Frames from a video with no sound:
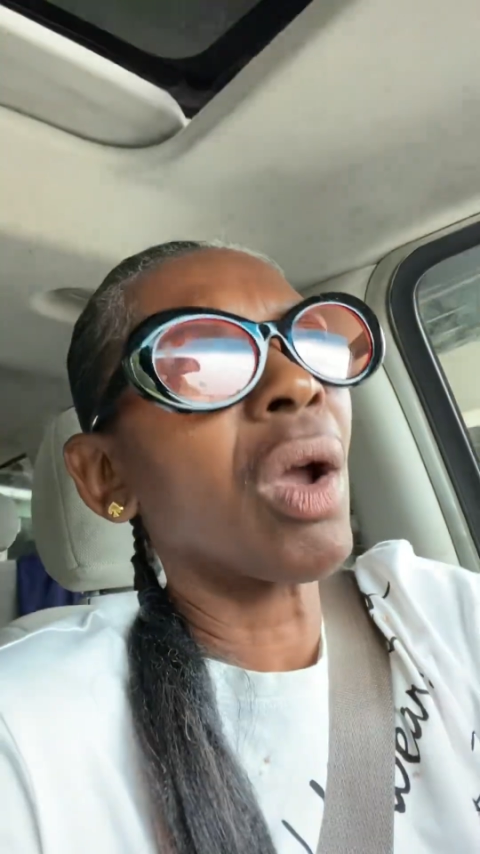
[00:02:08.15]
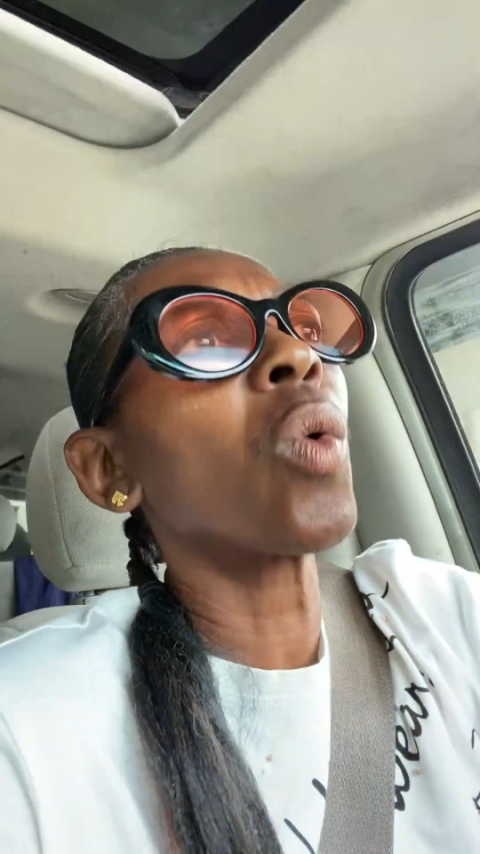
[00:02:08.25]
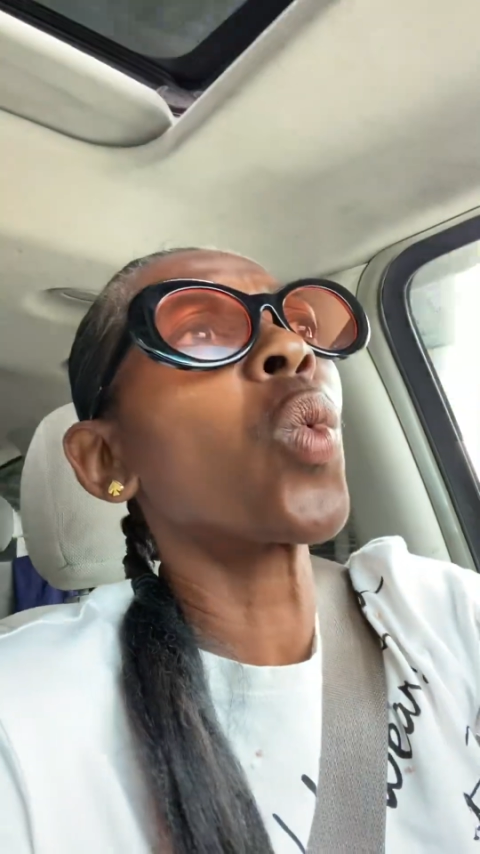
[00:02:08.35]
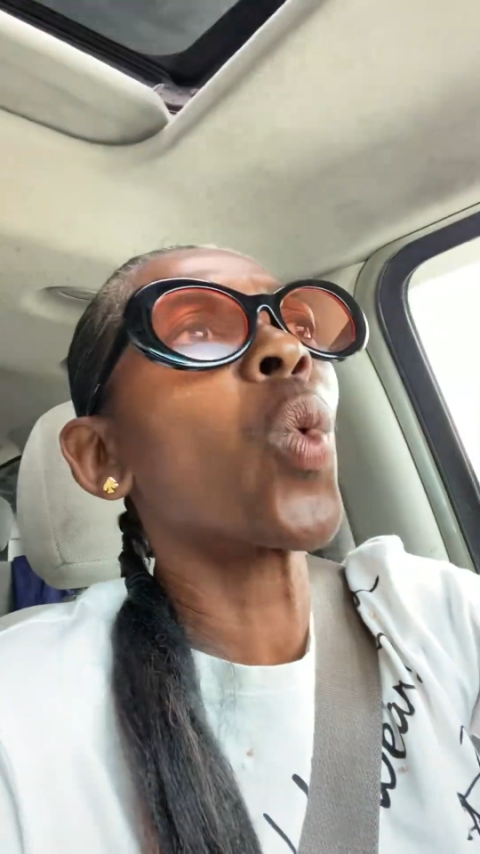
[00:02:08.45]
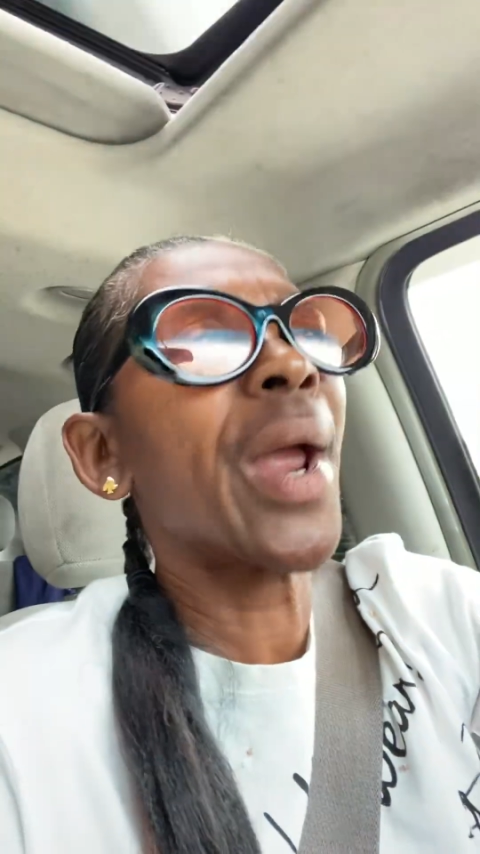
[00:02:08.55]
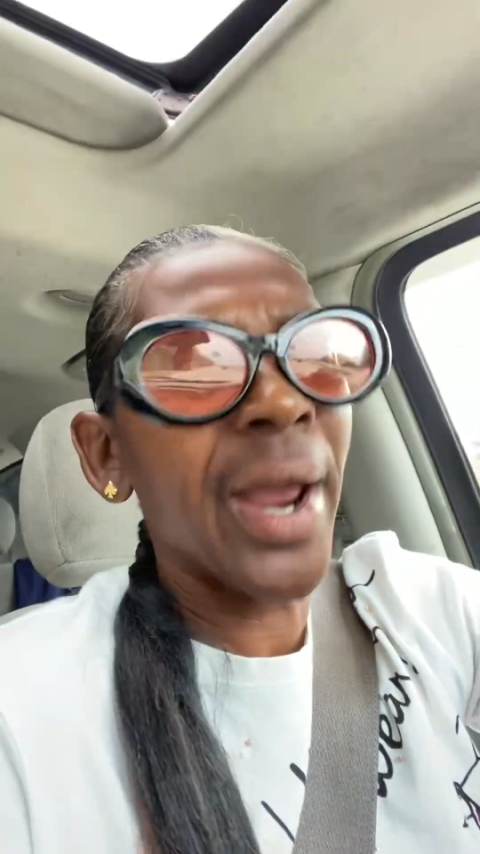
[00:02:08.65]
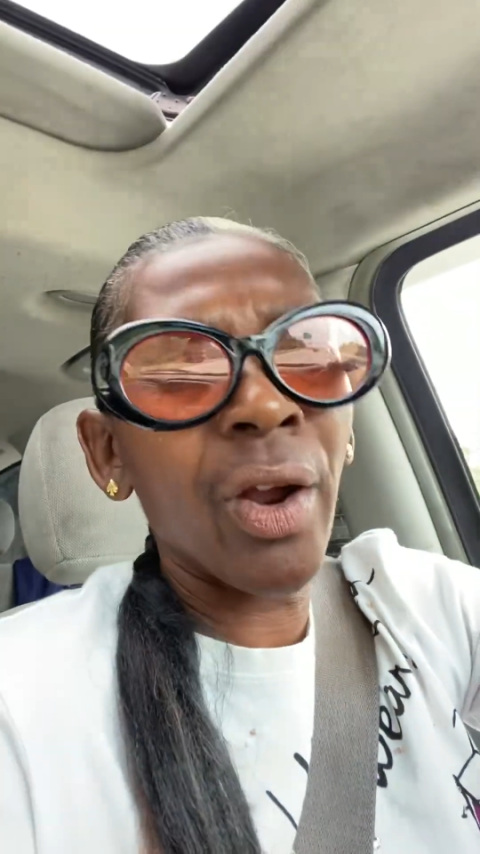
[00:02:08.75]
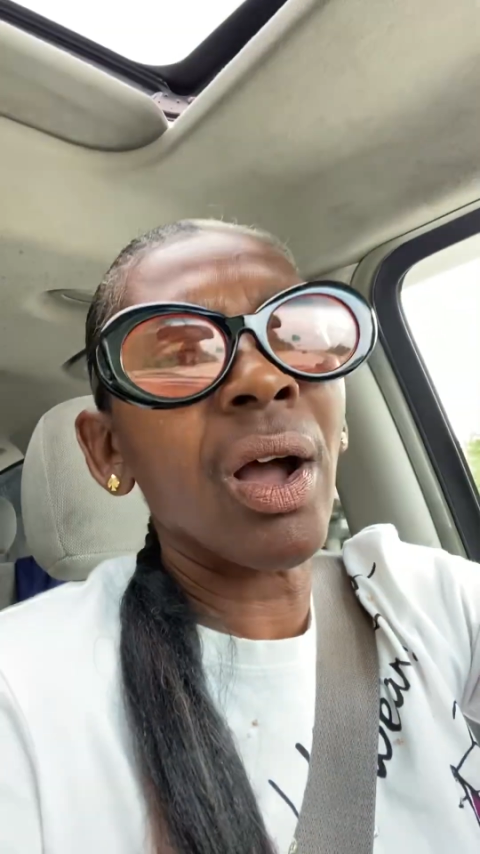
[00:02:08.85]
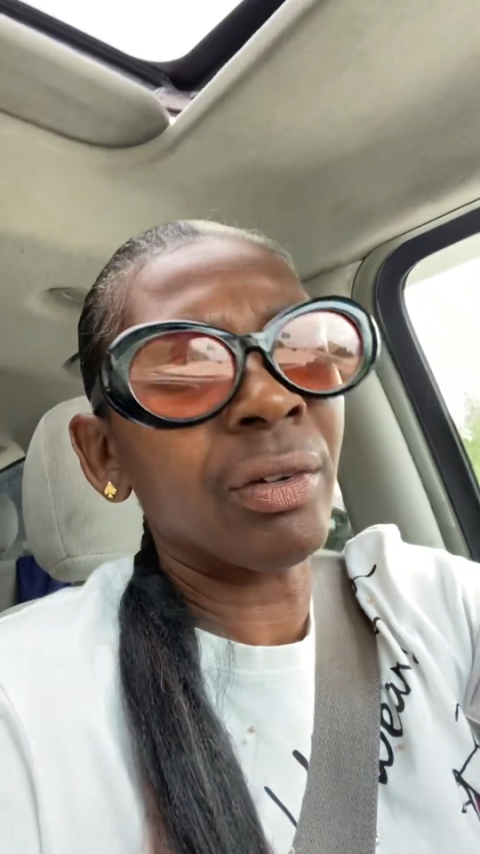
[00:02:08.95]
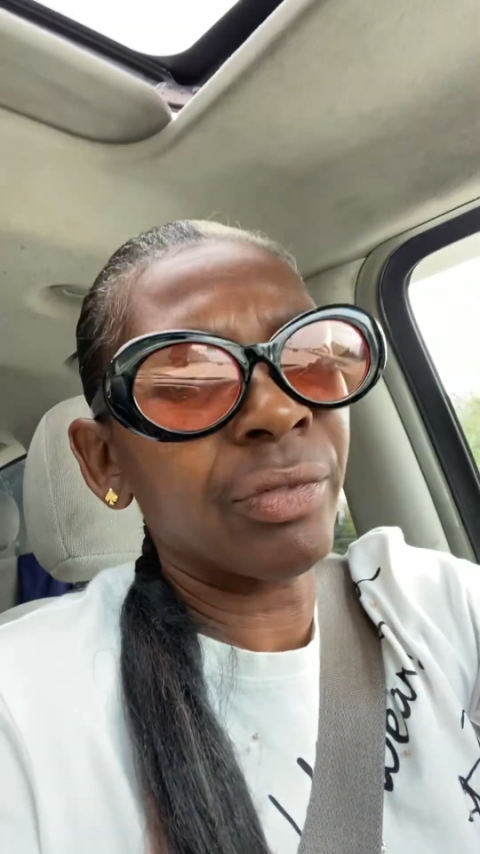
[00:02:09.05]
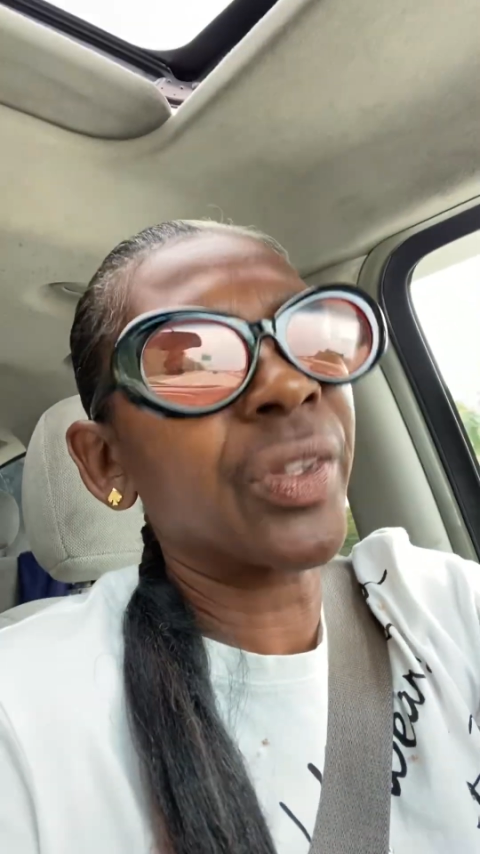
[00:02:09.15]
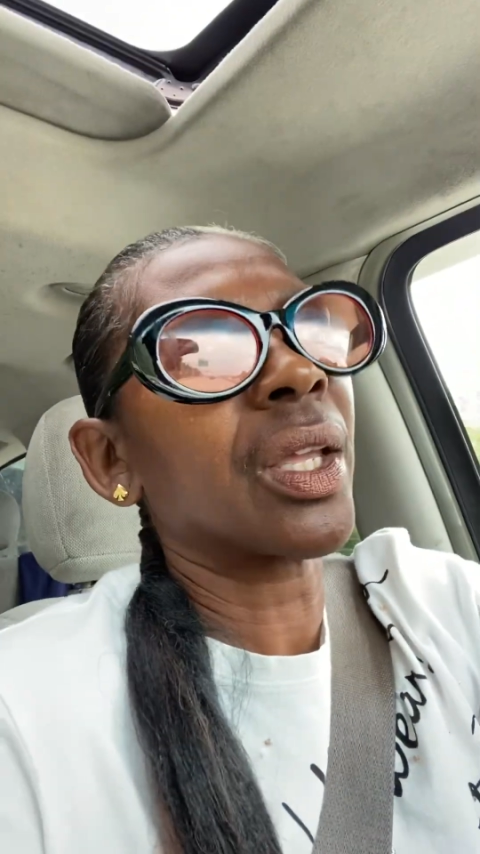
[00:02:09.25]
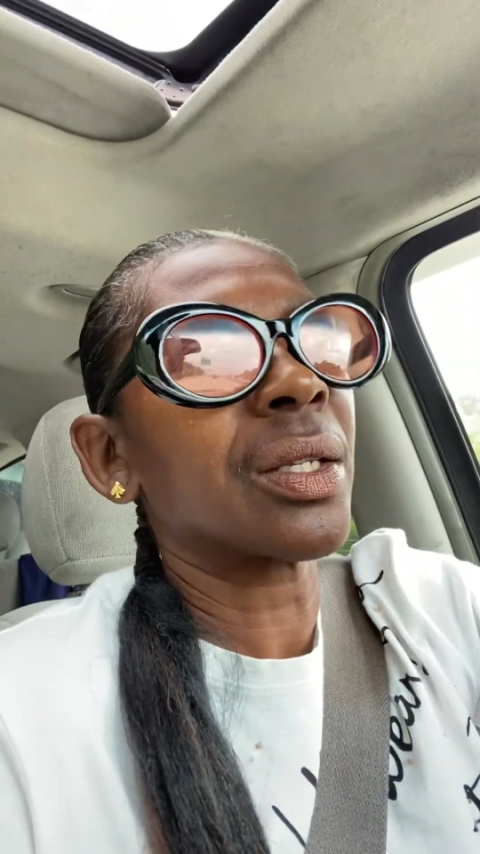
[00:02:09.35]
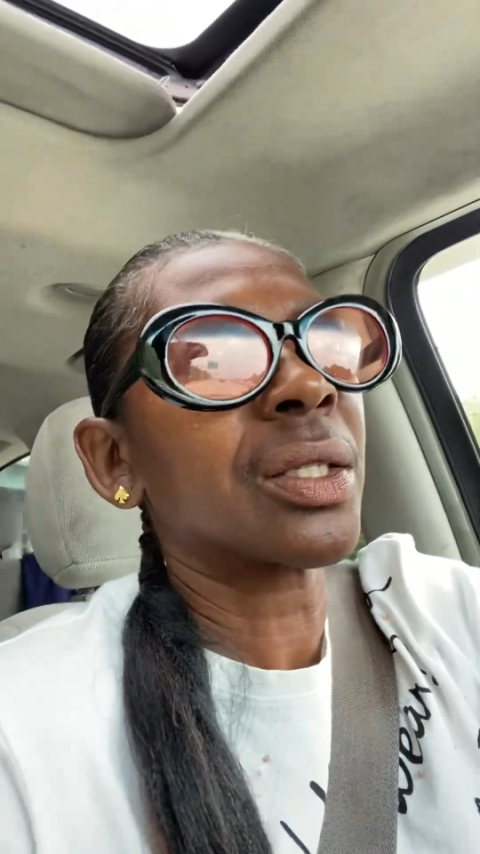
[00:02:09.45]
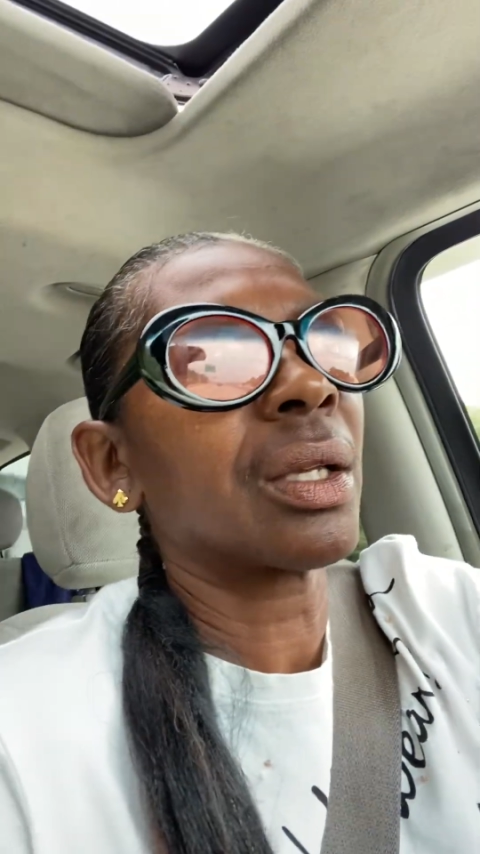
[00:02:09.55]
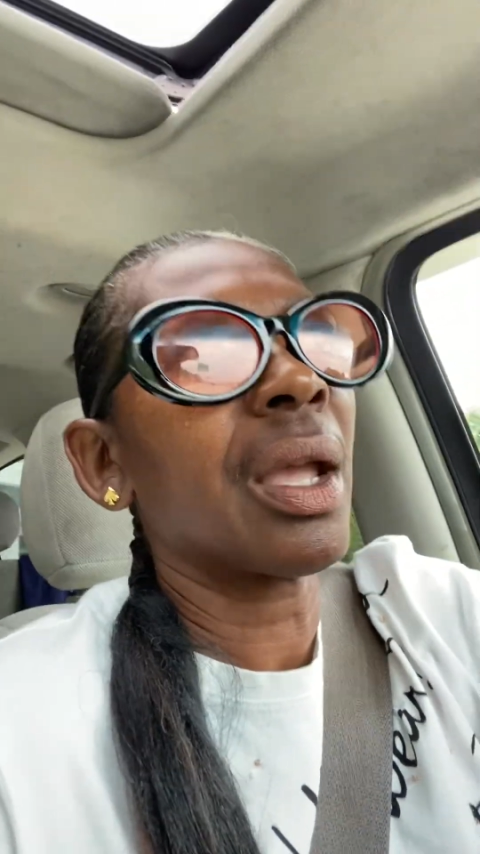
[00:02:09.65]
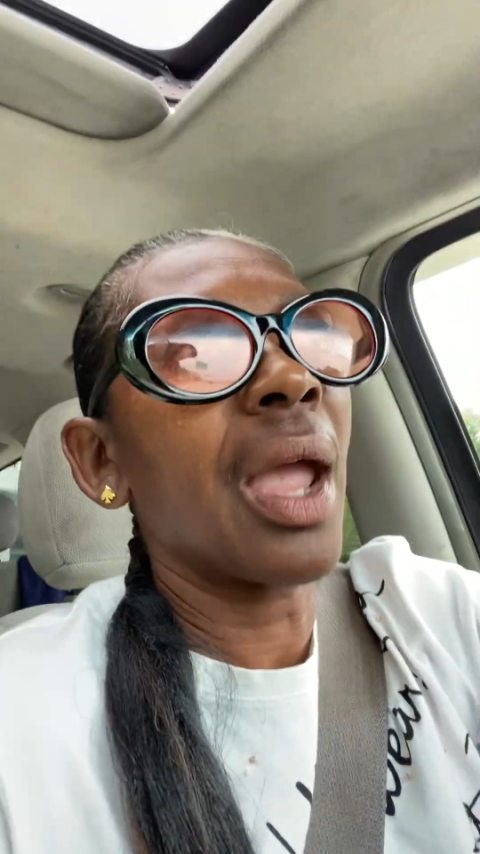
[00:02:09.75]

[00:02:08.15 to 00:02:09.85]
aware of this.